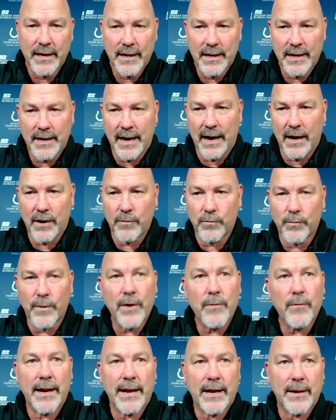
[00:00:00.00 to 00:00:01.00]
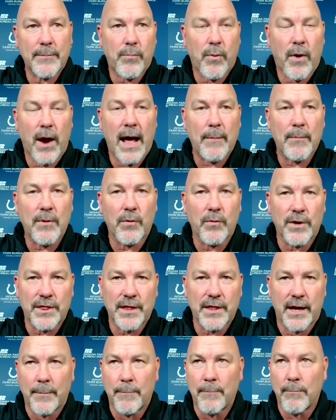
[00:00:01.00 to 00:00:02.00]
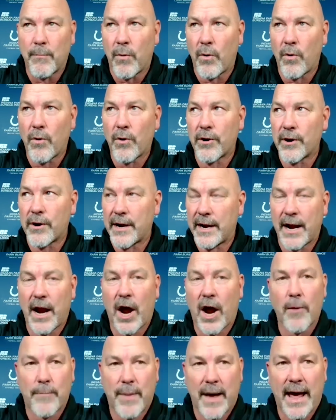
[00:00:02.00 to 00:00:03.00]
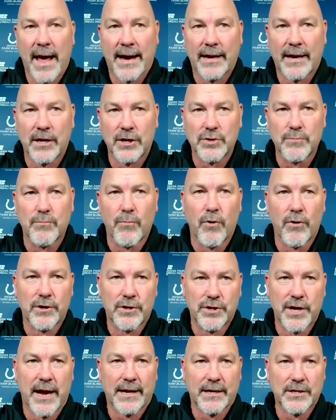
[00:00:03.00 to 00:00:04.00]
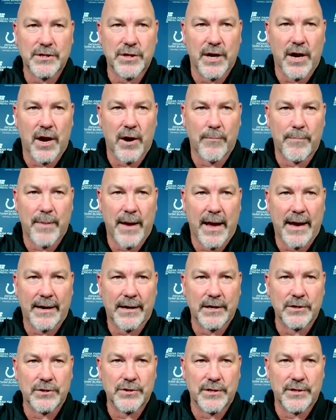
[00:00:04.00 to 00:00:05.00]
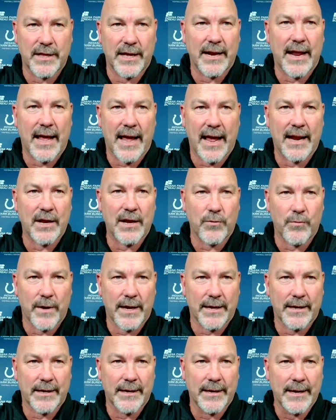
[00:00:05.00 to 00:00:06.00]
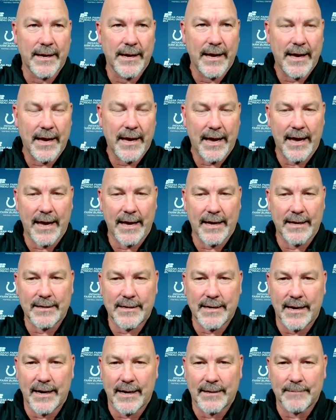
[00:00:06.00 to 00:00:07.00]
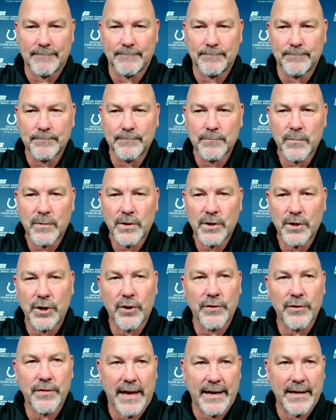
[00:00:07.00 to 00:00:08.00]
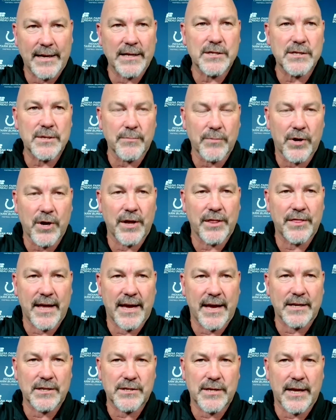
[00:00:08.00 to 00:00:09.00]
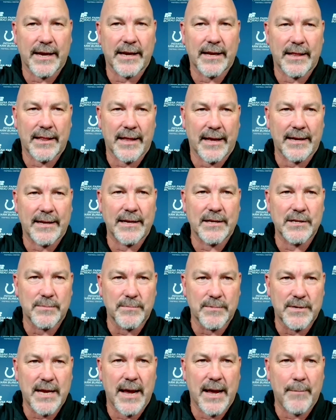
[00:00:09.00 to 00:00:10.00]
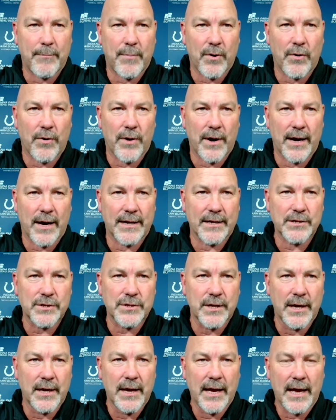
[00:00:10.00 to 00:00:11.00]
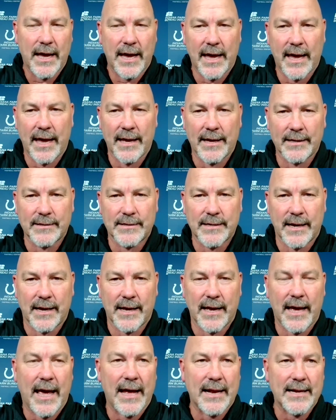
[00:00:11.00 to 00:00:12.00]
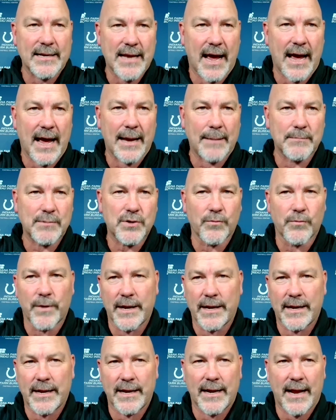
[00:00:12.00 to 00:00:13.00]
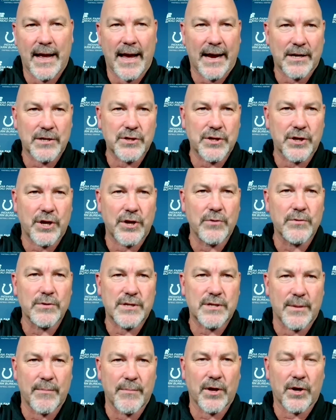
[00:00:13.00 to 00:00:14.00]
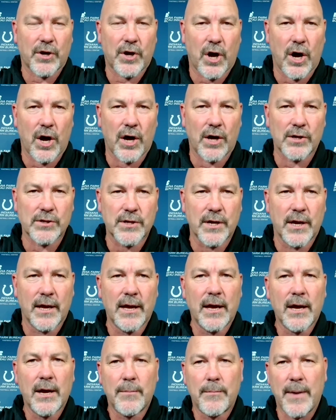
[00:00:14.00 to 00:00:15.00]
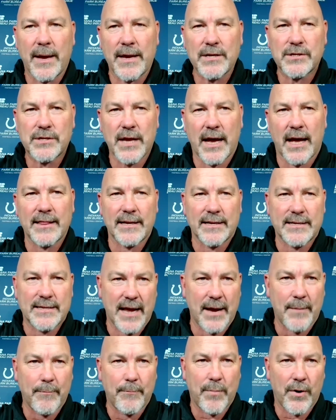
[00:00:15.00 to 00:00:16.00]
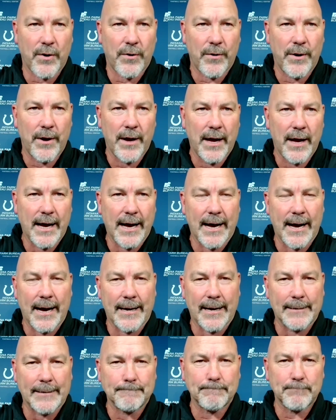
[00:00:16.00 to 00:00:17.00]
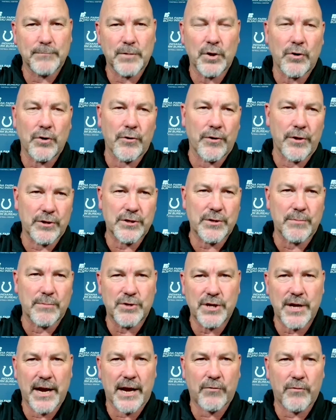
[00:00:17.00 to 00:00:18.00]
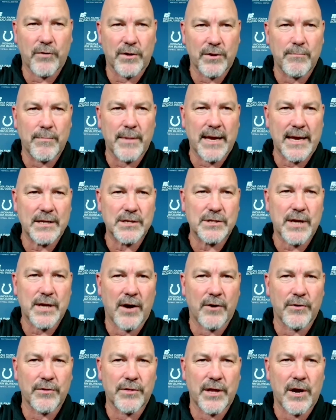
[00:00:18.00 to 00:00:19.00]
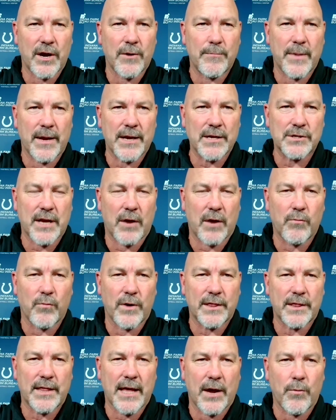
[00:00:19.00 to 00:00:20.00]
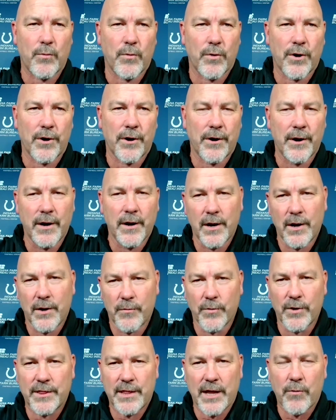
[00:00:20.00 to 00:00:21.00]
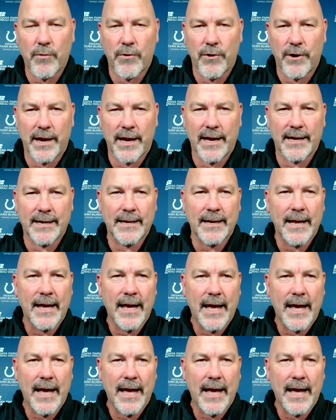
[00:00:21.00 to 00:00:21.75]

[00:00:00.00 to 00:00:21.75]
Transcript: Now we went in probably with more in our package, more checks in our package than any week, and um, you know they did some good things. They they did some tempo on us, and uh, at times we didn't execute some of the calls based on the tempo. Um, you know, there's some check with me's out there based on what they were what they were in.